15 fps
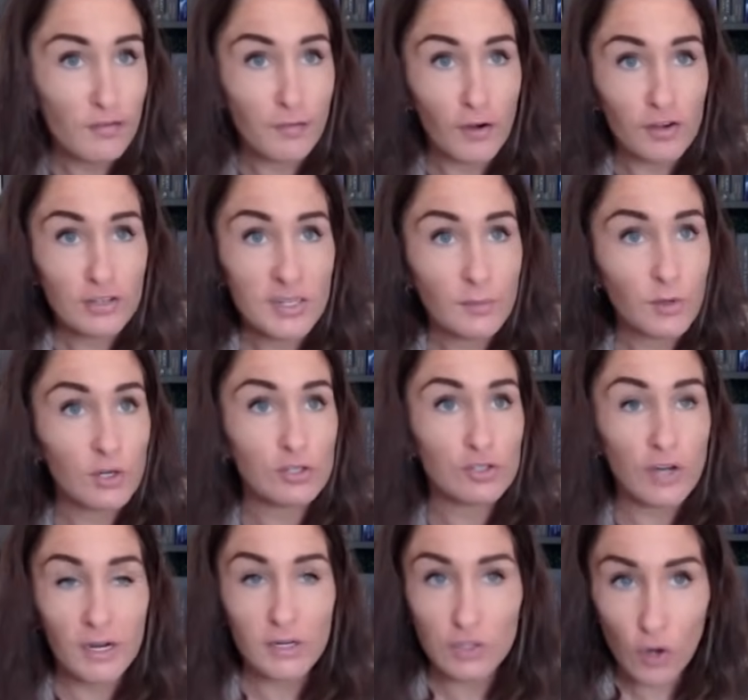First, I'm going to
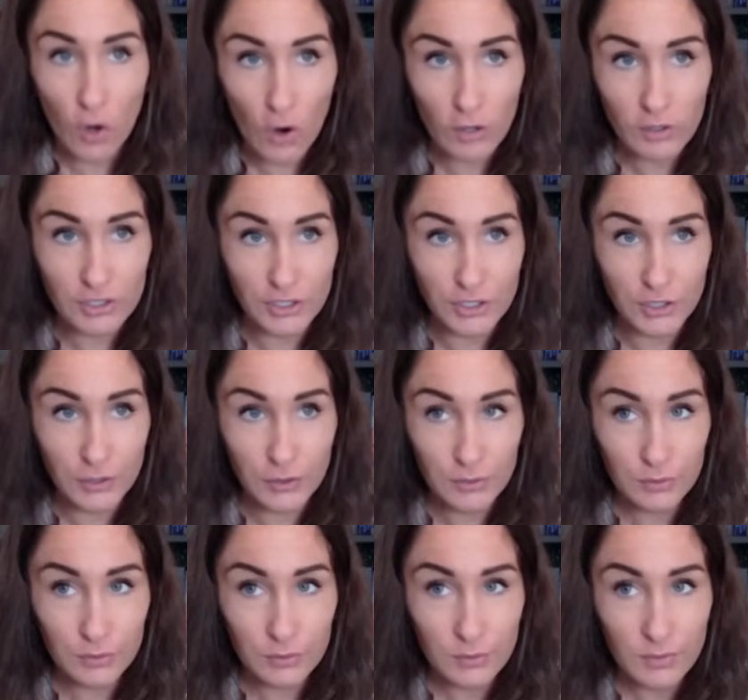try and talk to you.